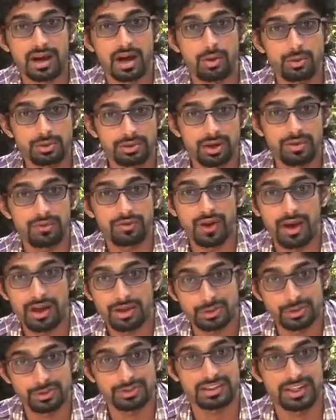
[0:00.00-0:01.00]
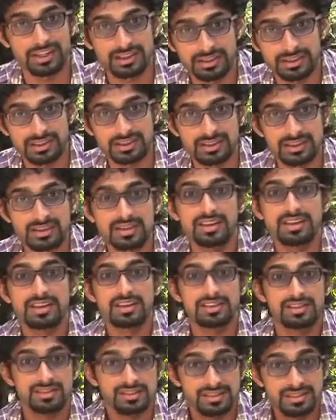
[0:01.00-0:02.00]
out of our society
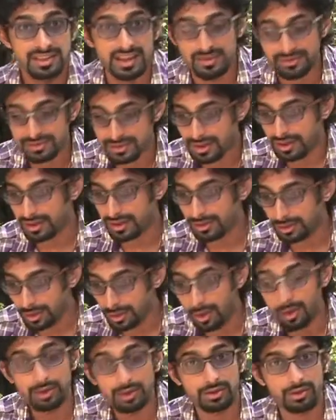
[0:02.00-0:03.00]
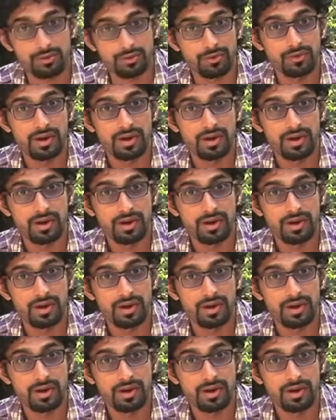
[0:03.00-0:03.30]
saves a lot of